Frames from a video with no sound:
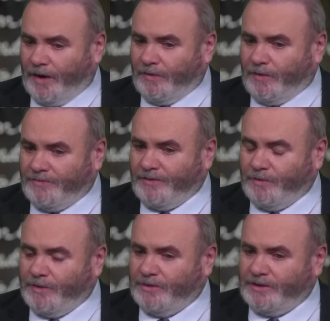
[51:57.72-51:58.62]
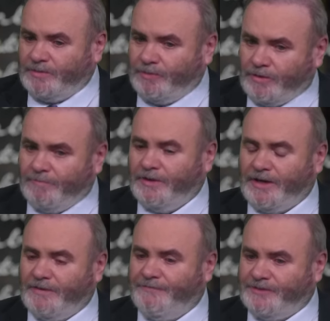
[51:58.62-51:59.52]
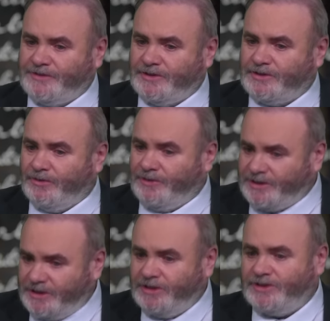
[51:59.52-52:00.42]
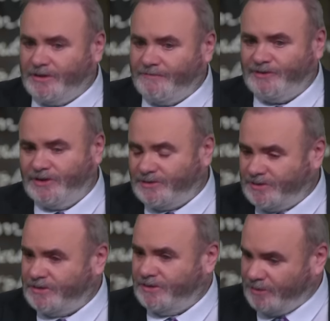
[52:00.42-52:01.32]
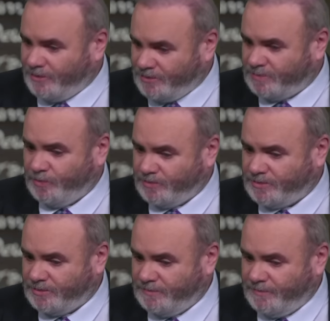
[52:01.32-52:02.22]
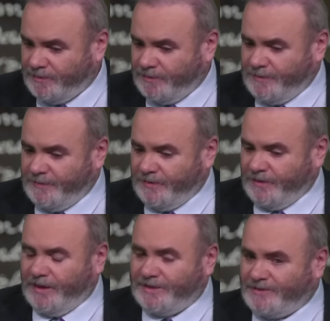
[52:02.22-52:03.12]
I, I think we need to put a big emphasis on the teaching of Jesus in the Gospels. Mm.